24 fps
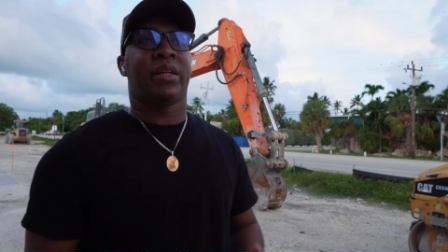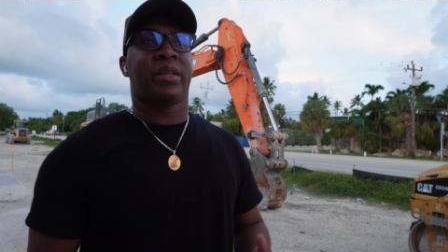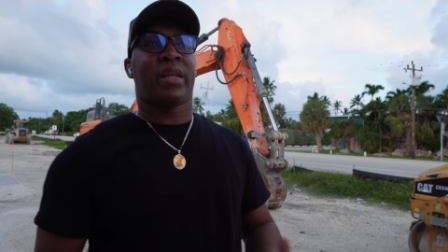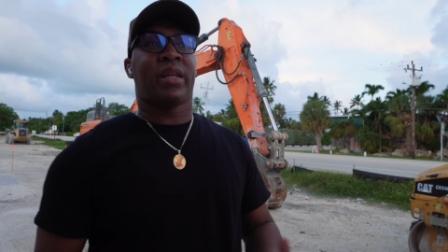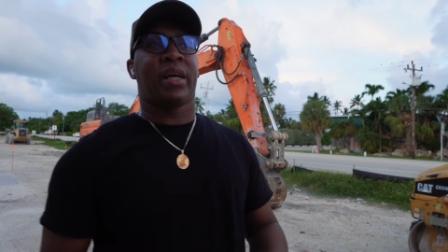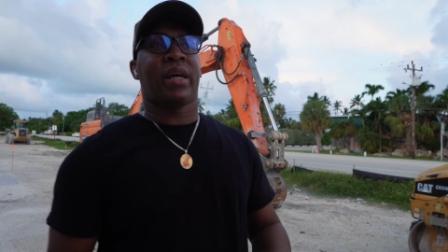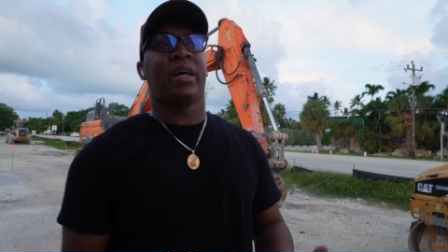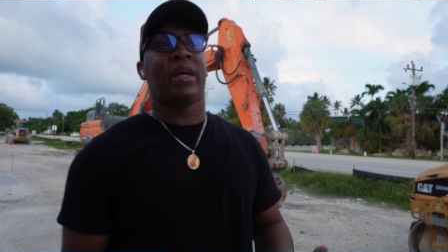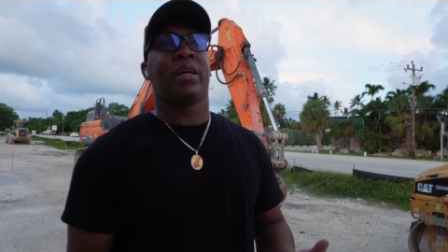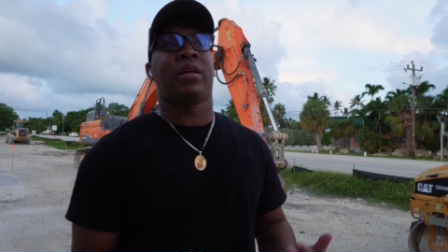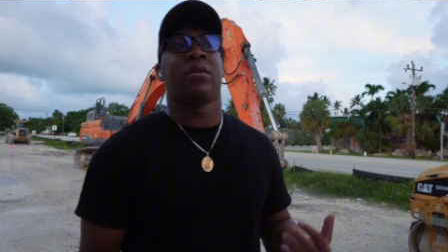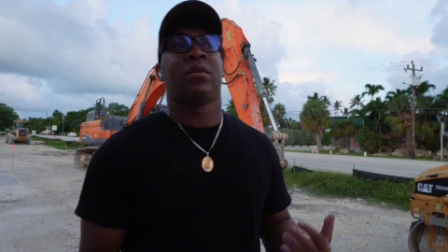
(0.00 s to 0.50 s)

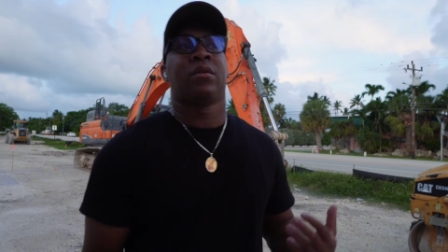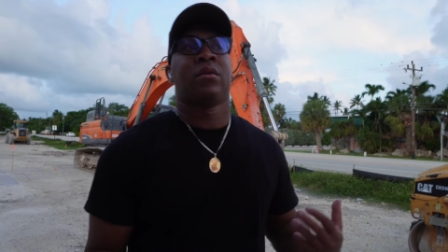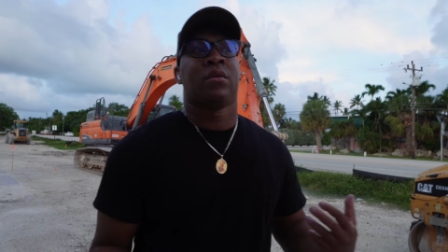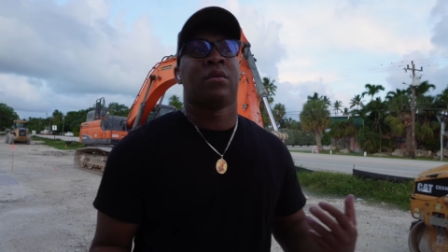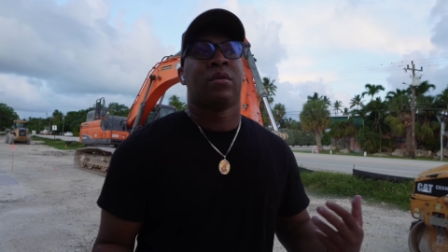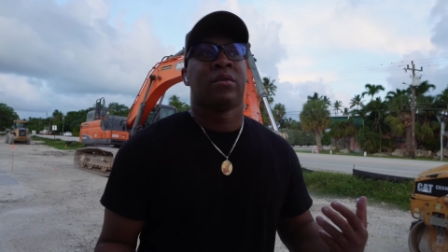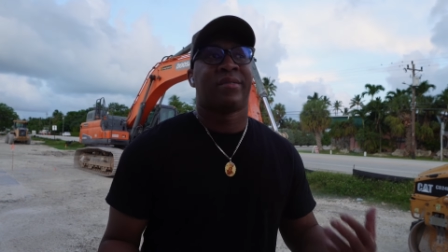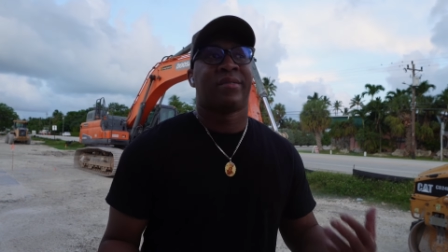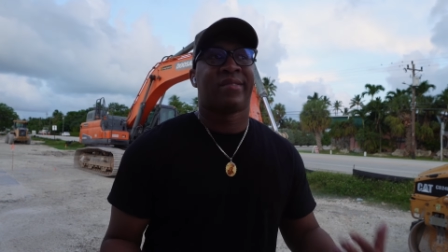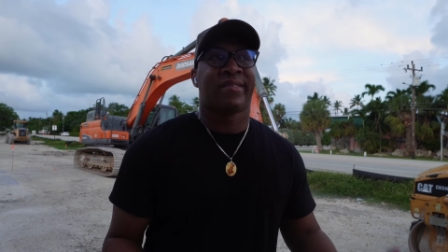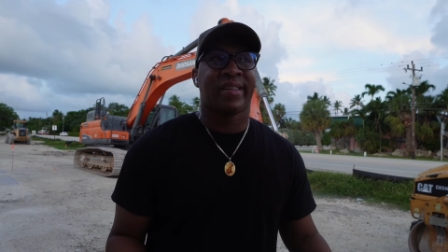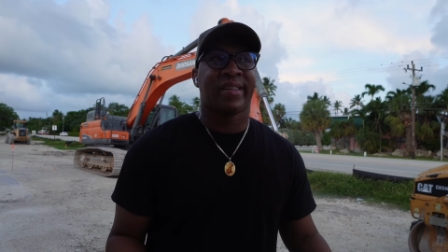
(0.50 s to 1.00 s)
they
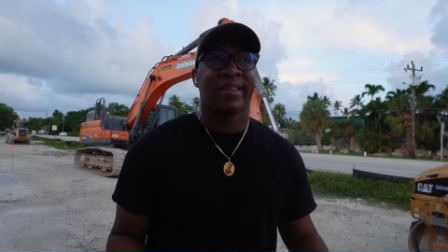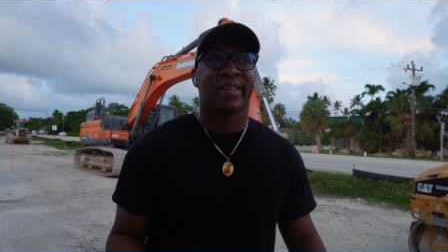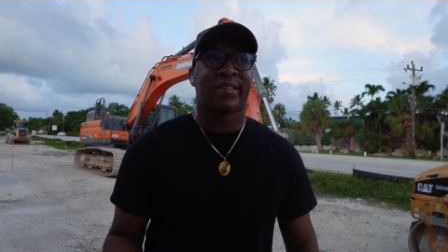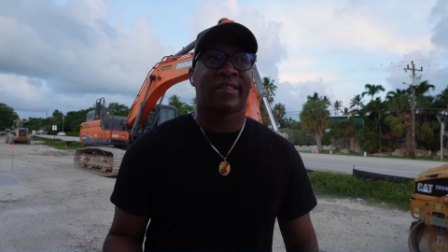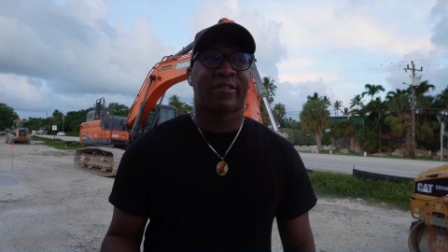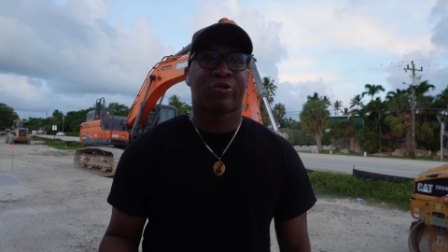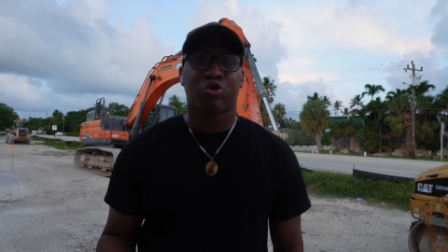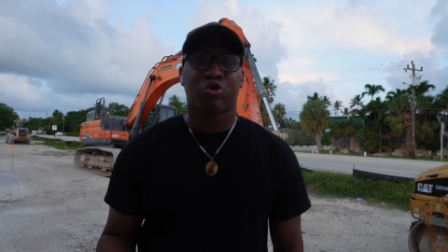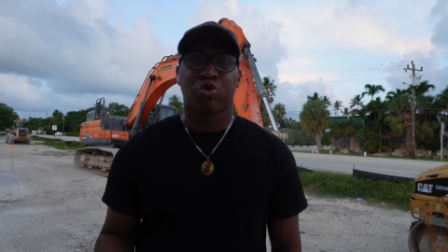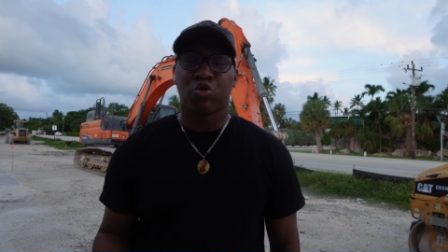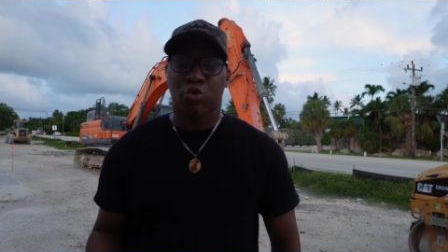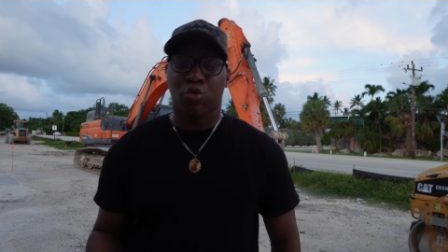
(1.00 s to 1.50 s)
tend
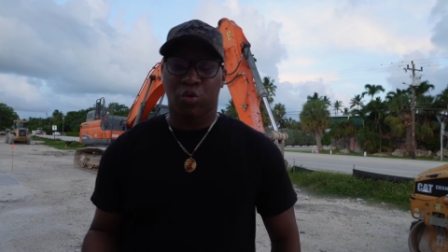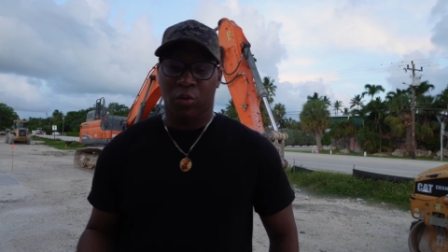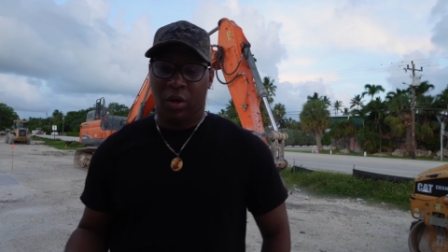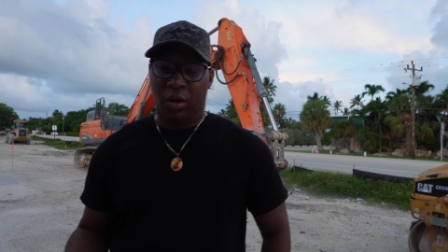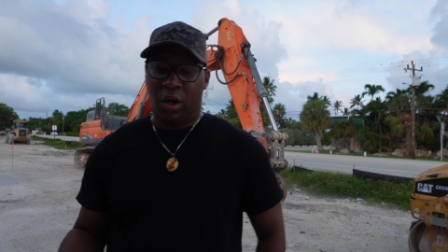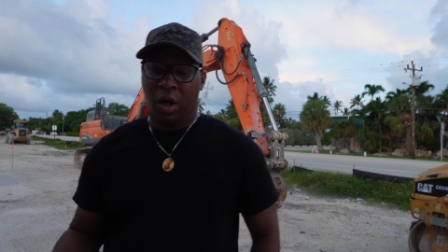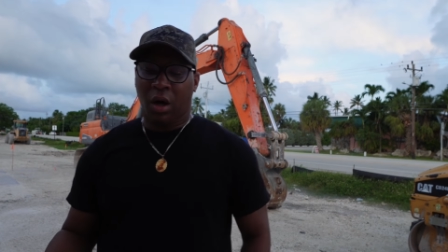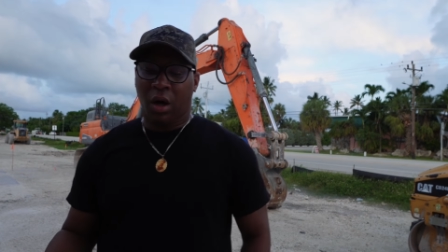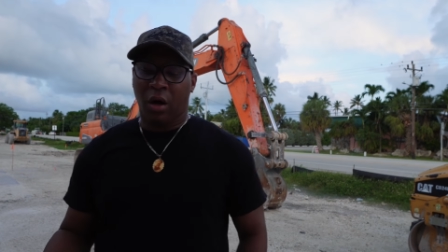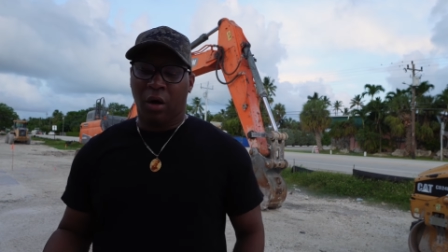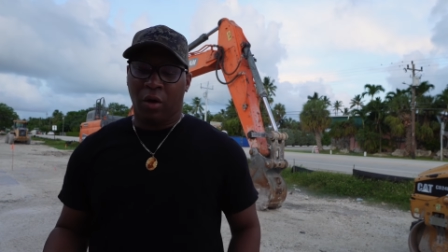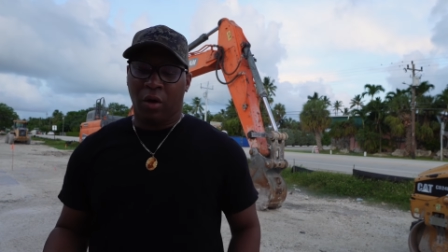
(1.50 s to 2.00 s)
to
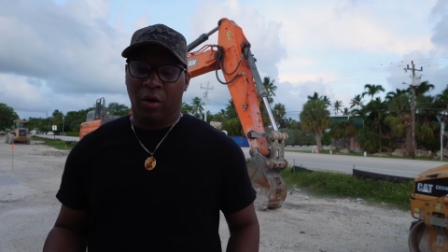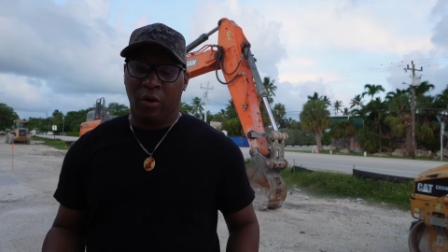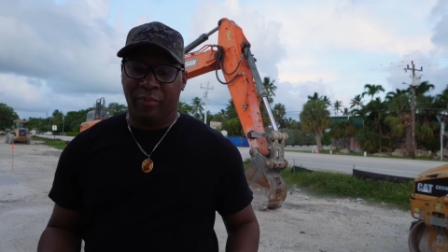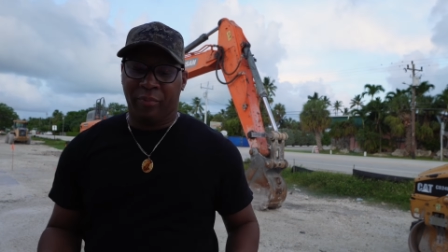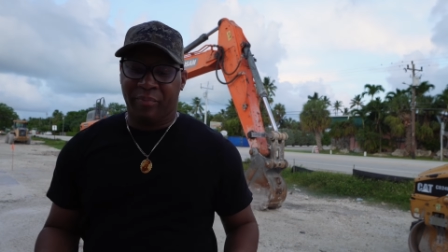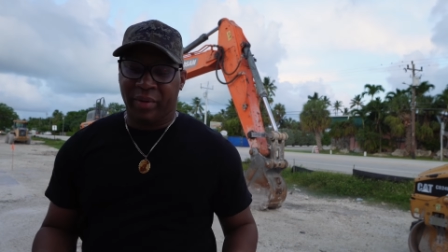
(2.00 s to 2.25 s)
haul.